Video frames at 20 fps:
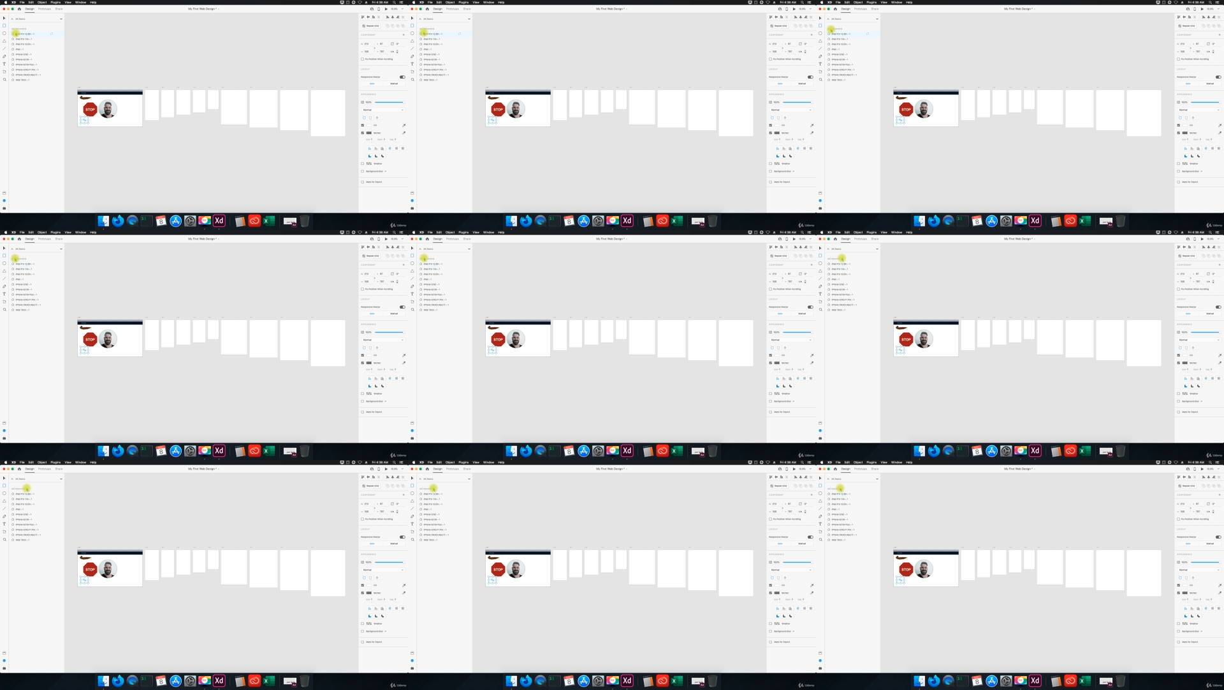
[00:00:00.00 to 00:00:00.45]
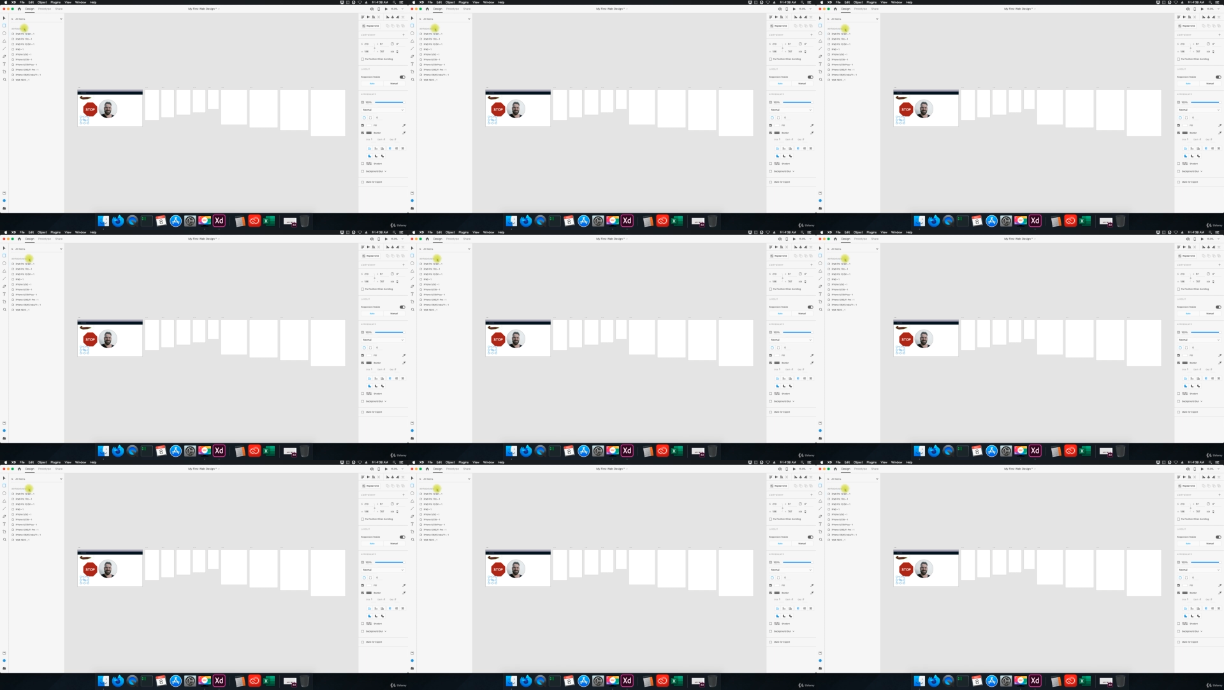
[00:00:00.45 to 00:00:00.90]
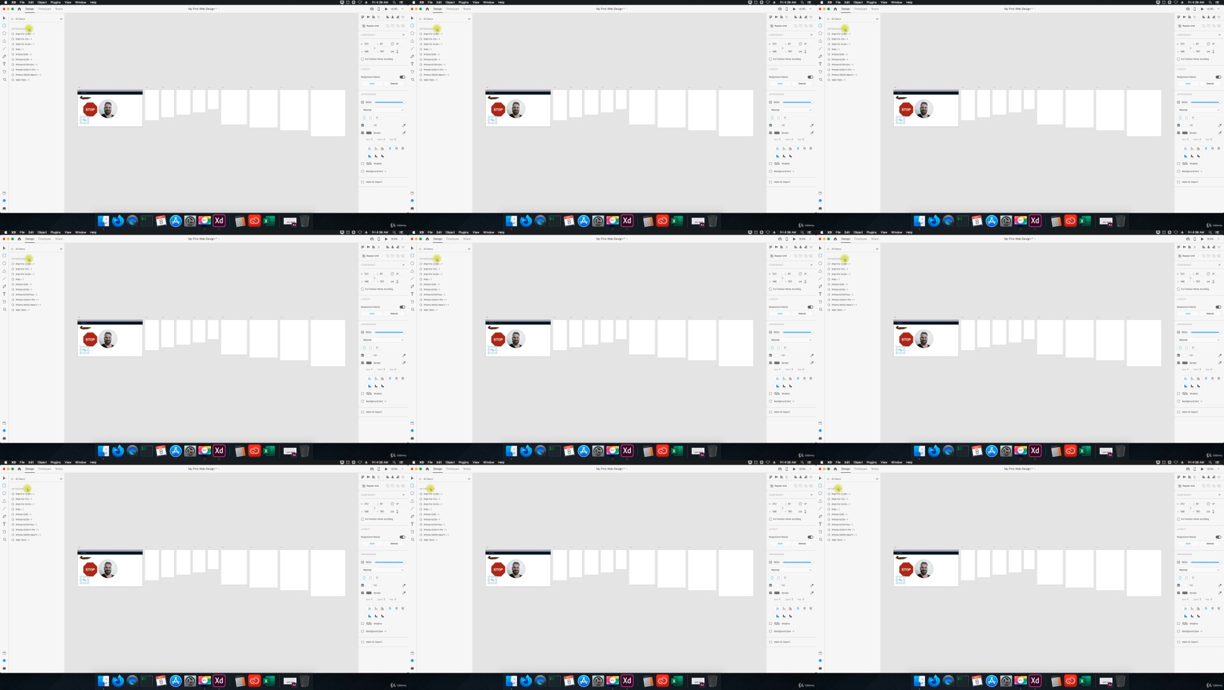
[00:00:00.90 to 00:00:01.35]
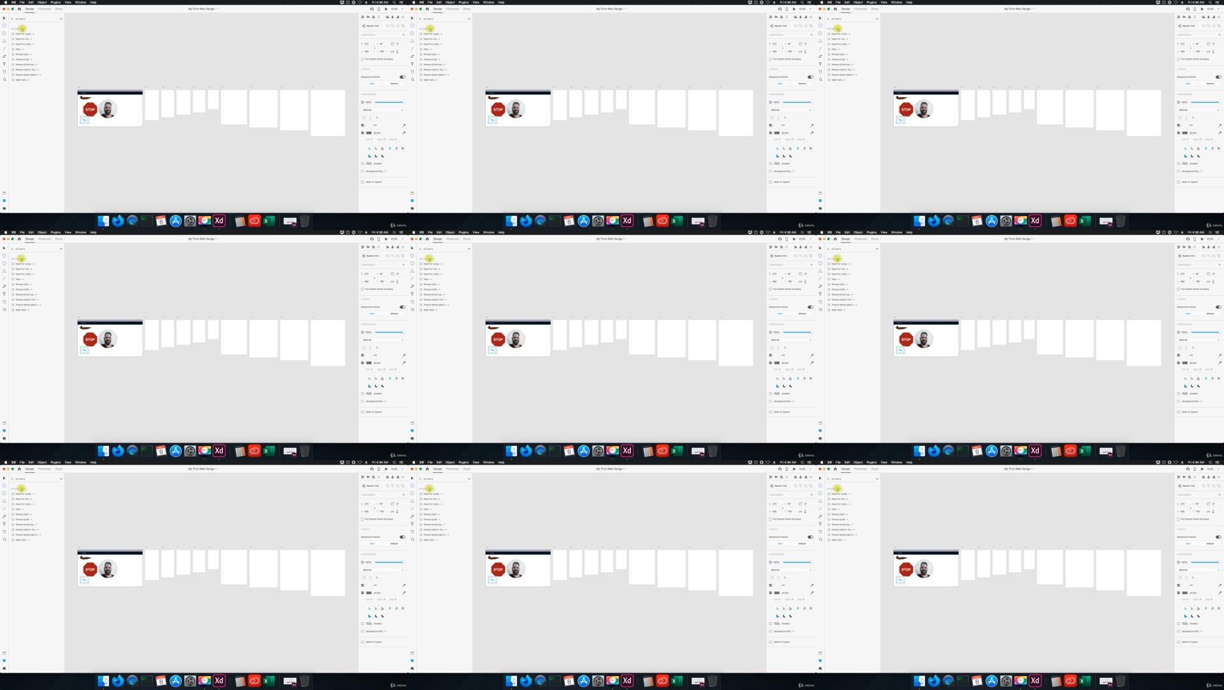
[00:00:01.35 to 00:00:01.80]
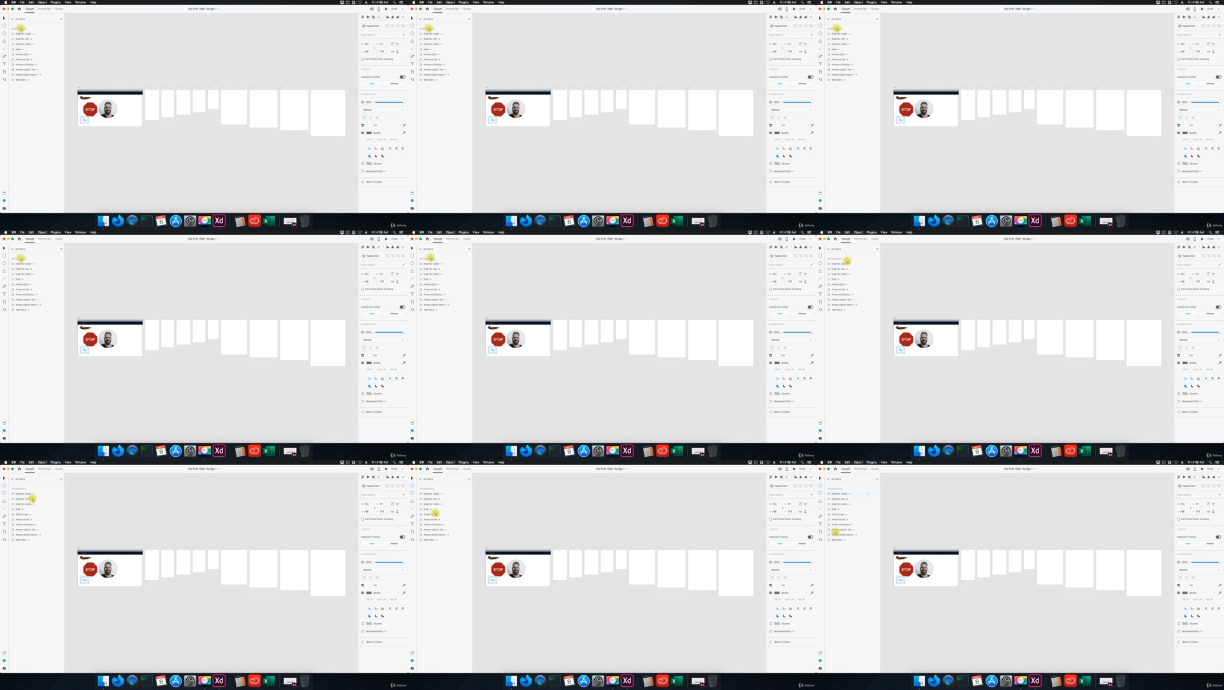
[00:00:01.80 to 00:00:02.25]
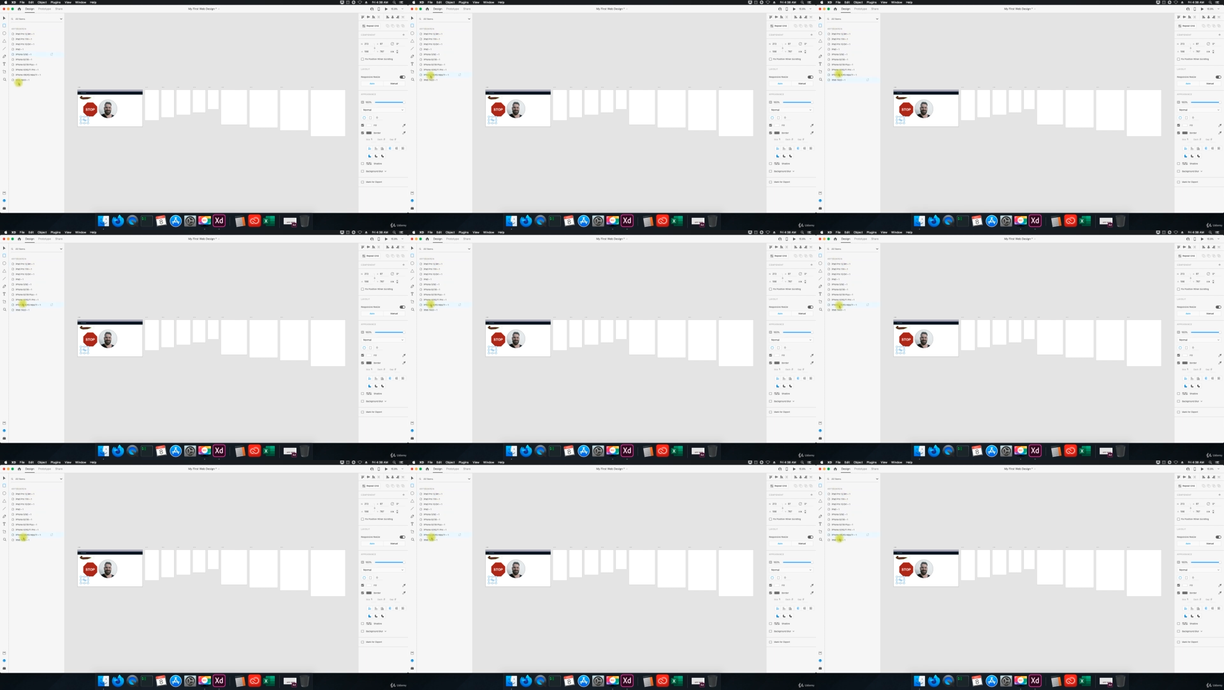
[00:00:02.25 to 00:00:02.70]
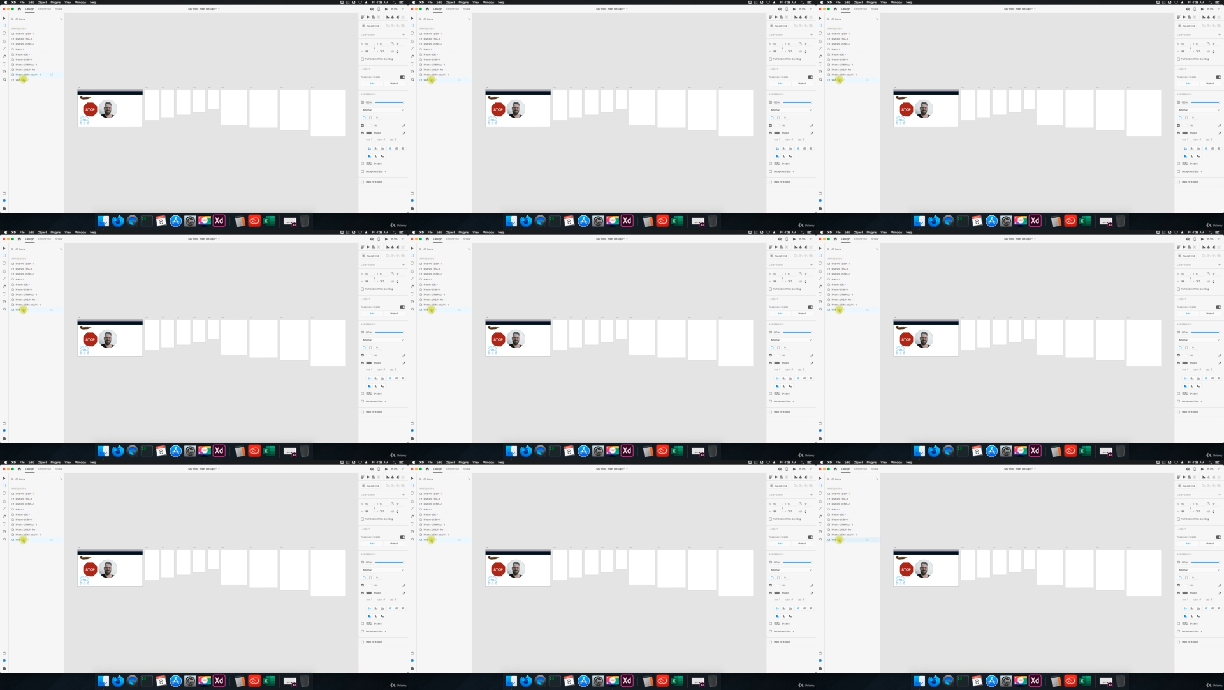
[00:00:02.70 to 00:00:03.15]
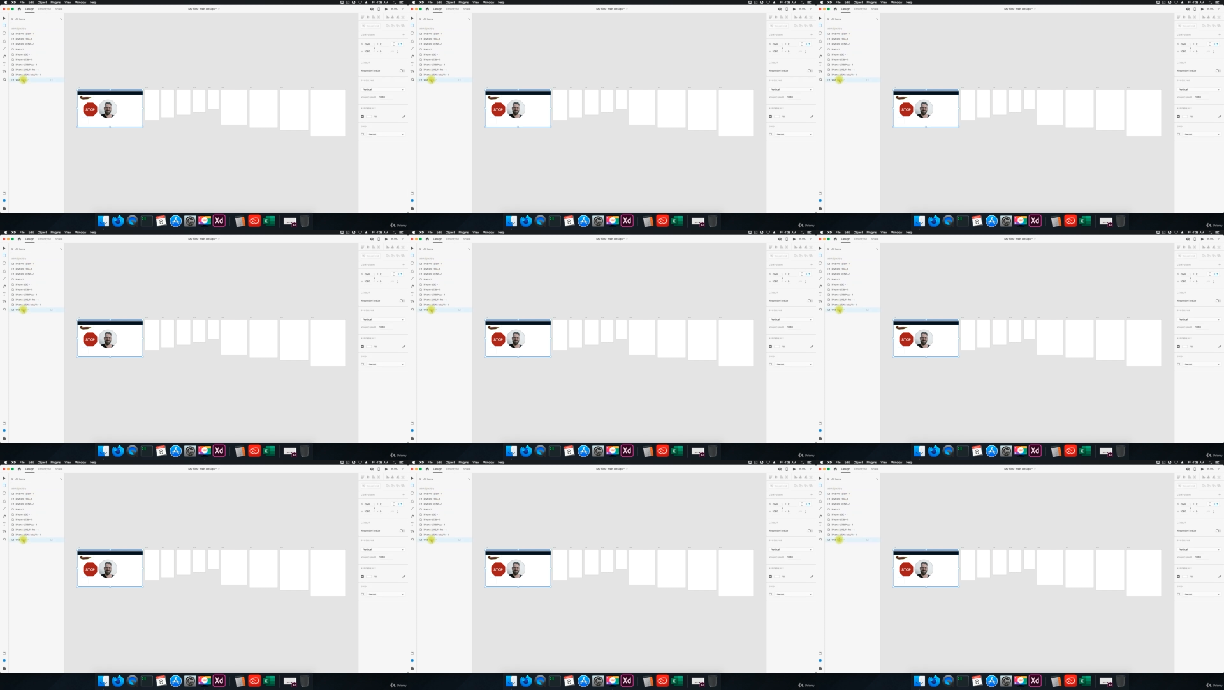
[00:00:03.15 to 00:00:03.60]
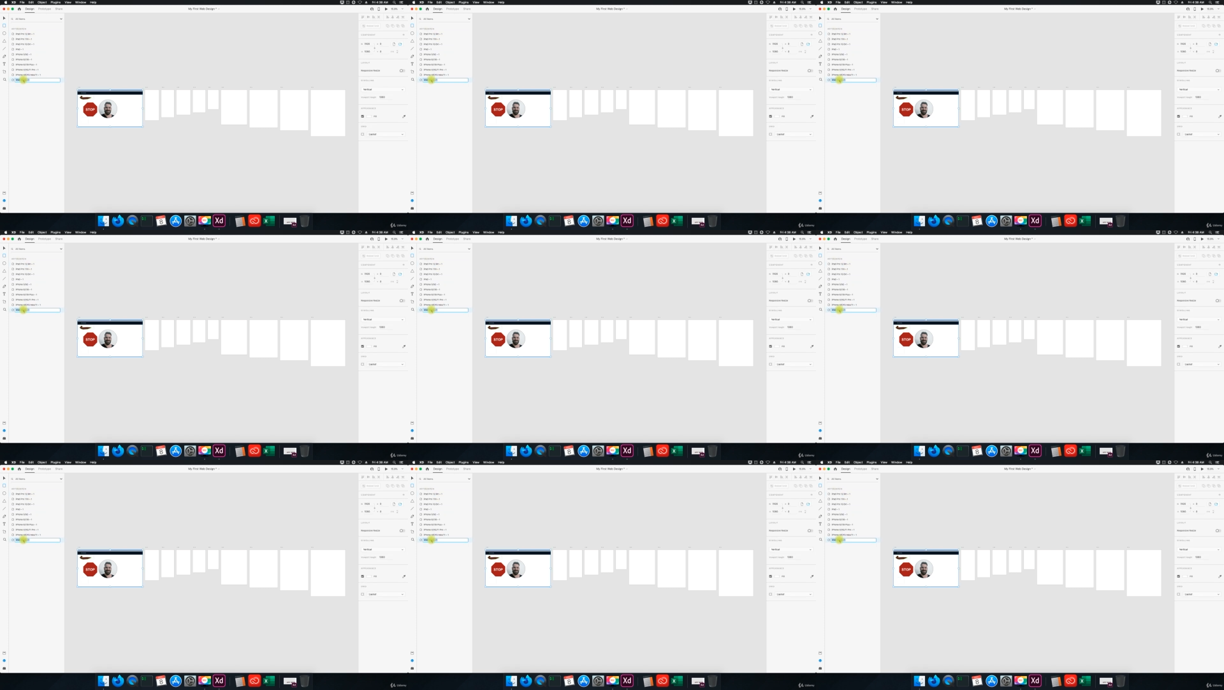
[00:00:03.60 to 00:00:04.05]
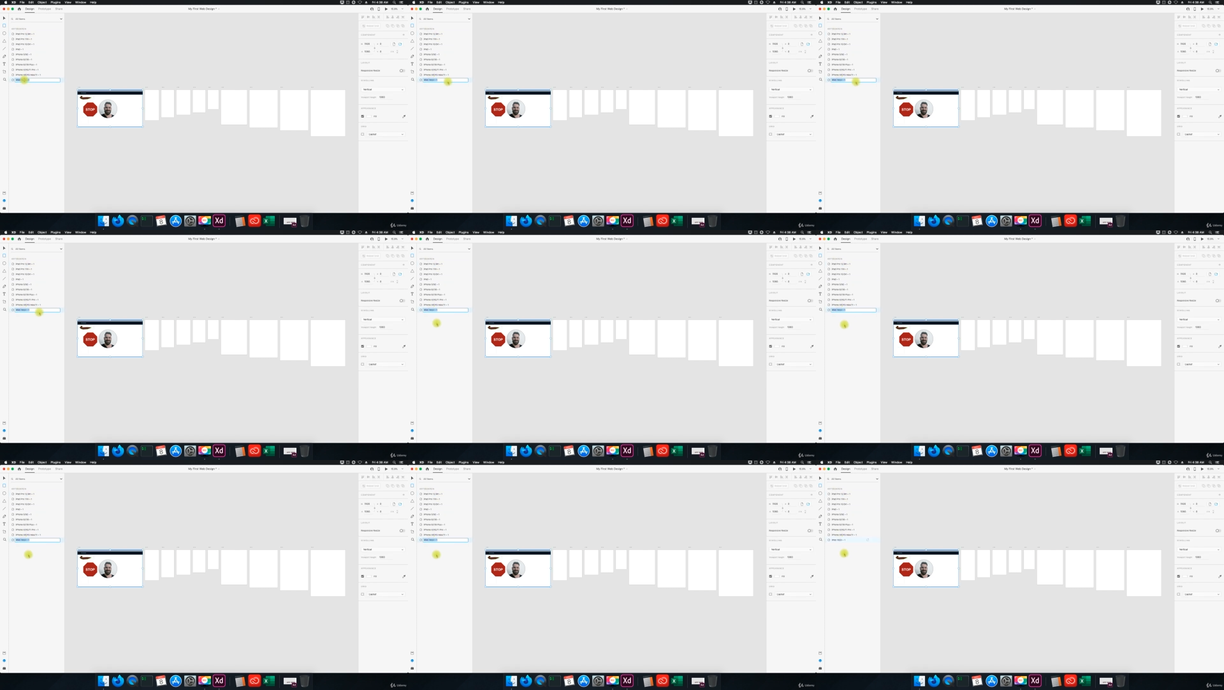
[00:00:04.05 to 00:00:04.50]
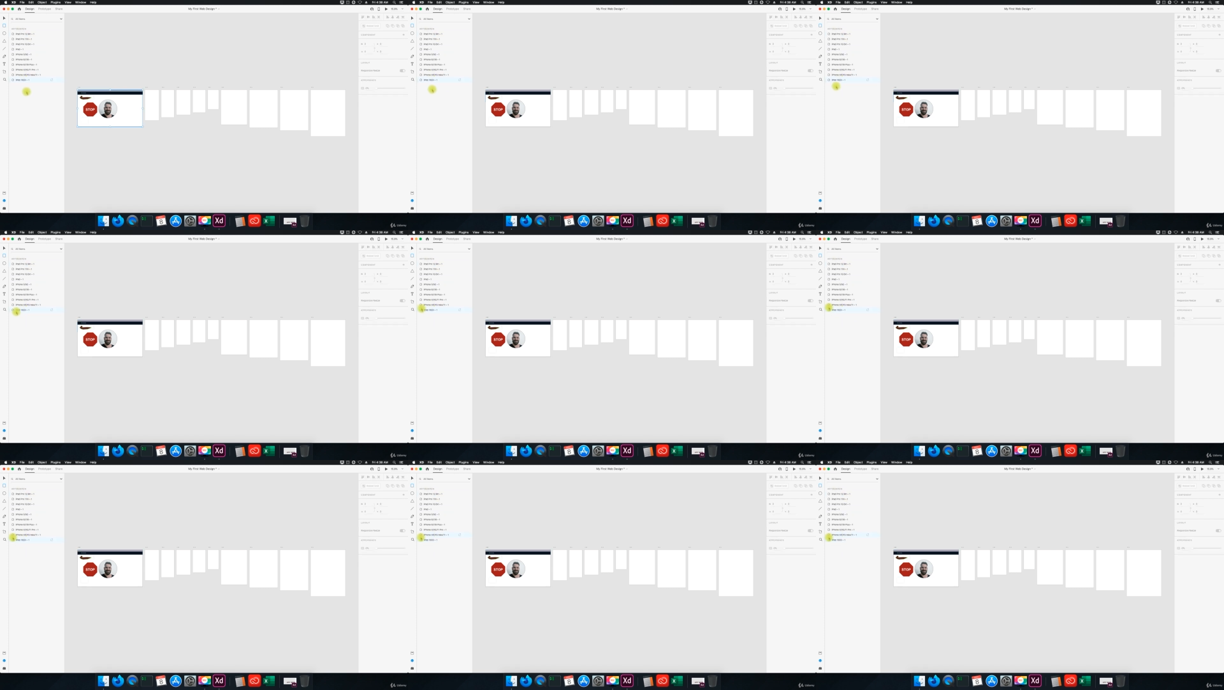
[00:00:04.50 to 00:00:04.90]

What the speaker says: Nobody's mouth can be seen.